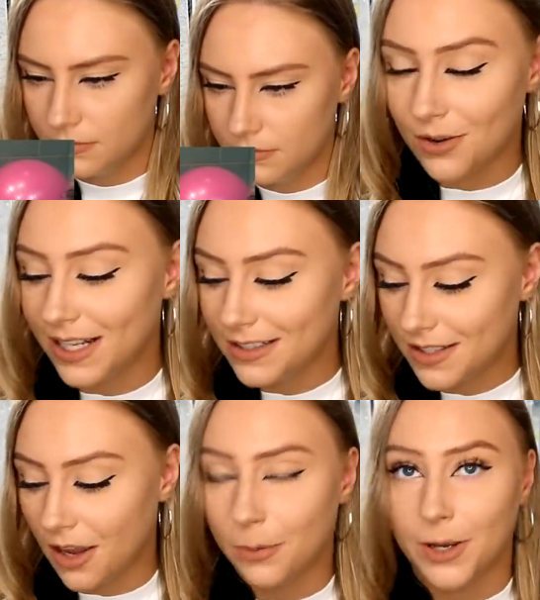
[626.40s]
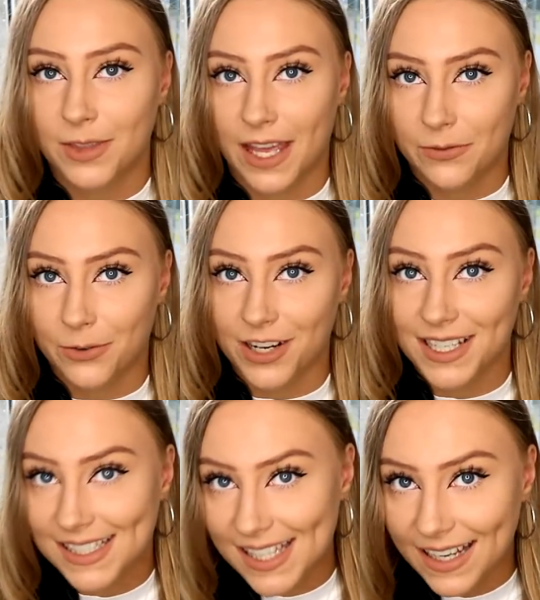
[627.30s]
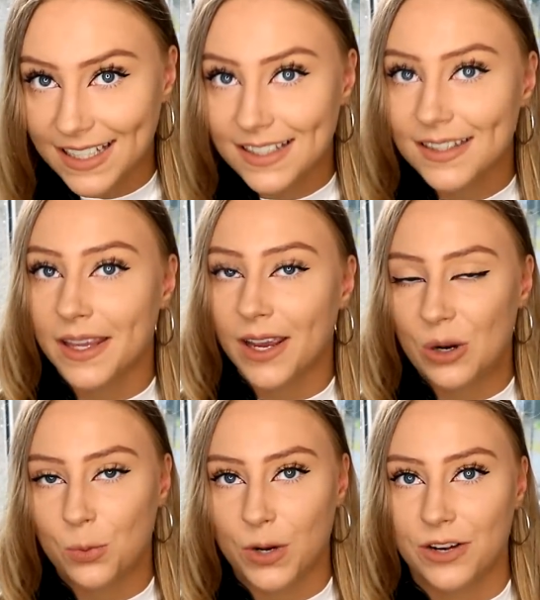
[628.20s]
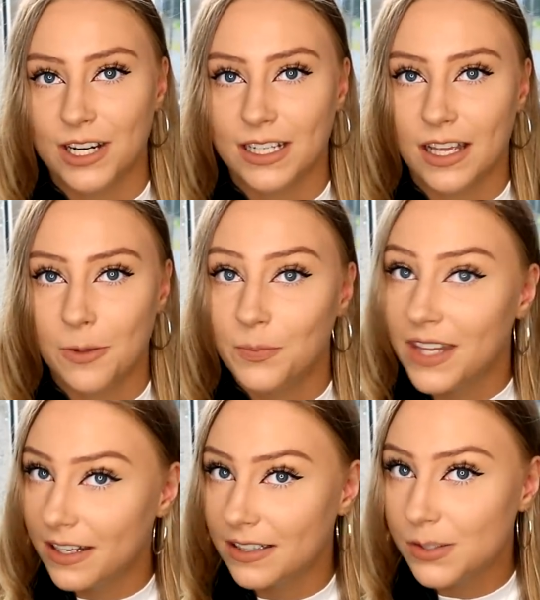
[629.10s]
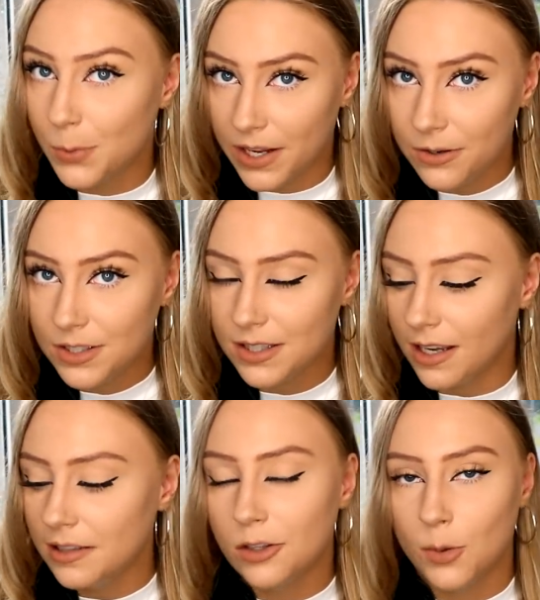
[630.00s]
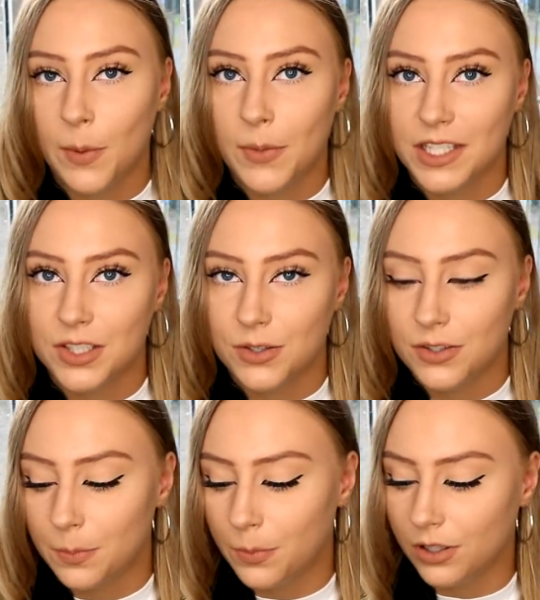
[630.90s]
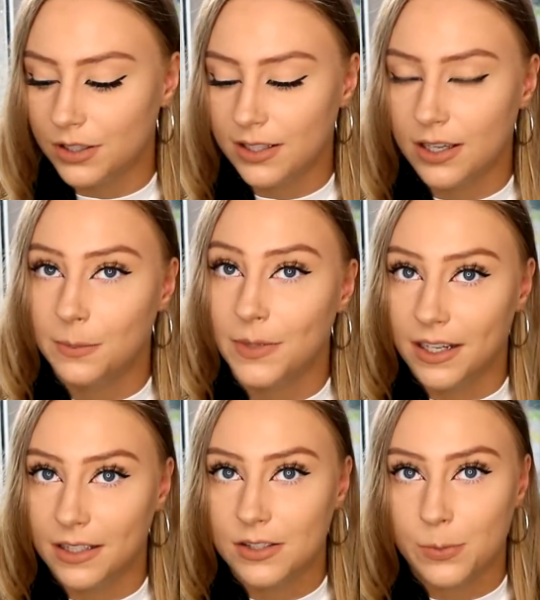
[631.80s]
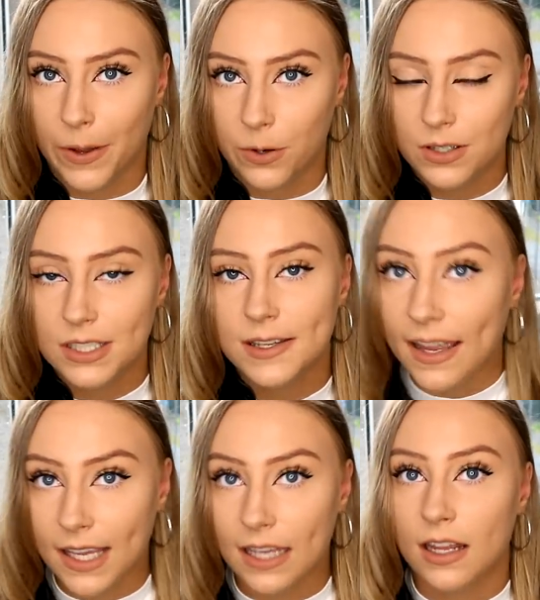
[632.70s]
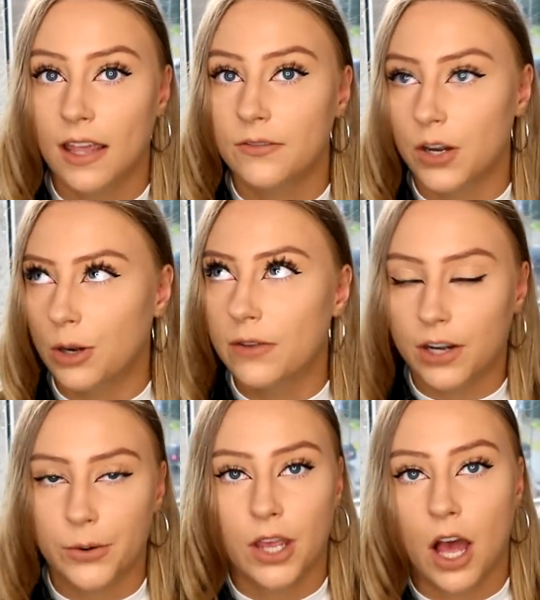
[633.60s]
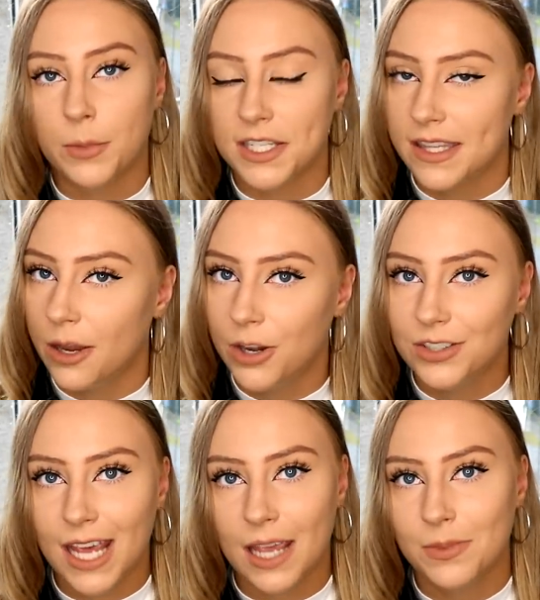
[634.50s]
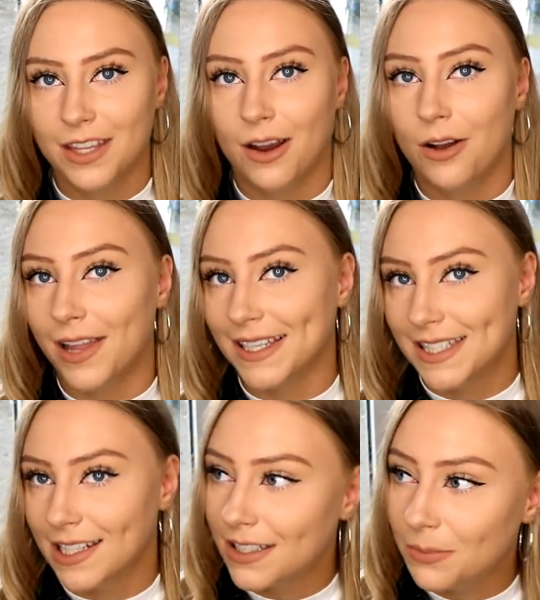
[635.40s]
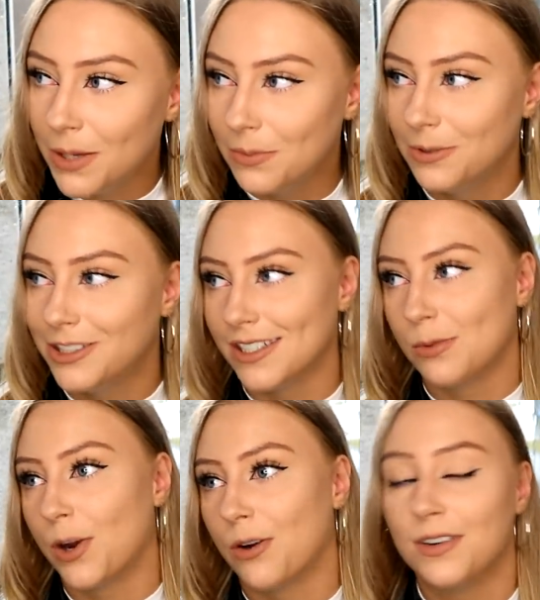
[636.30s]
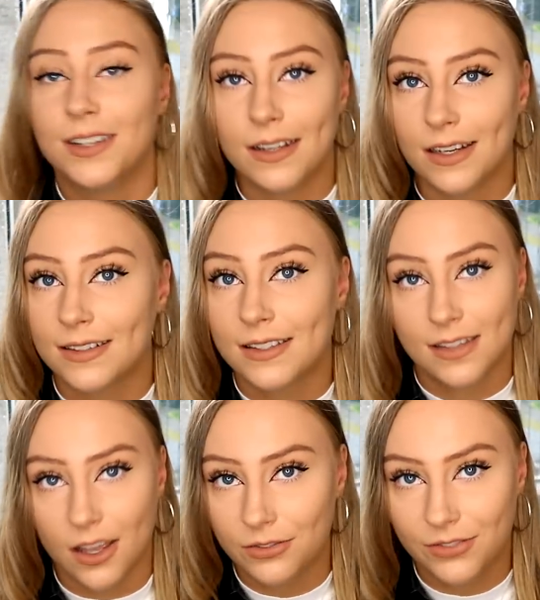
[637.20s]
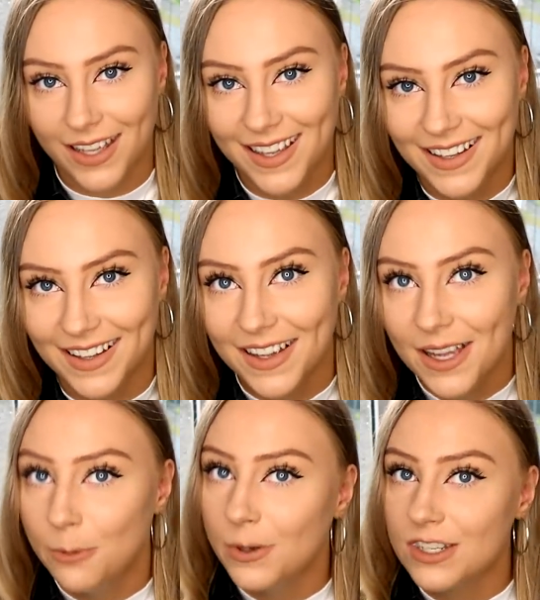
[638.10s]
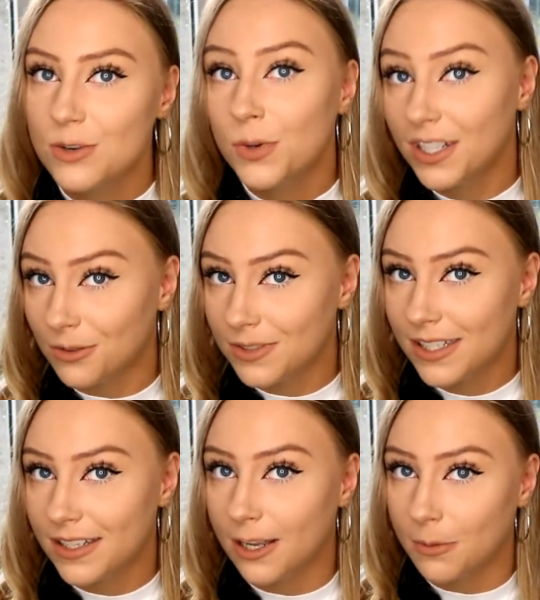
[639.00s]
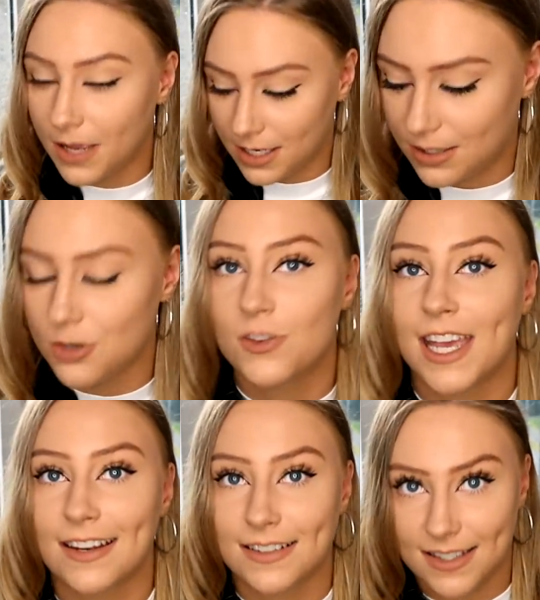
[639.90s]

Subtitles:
So let's talk about that for a second. They are wearing knitted sweaters, not lopapeysur, but knitted sweaters. Again, a very, very common stereotype that all Icelandic people just wear knitted stuff, which we don't, as you can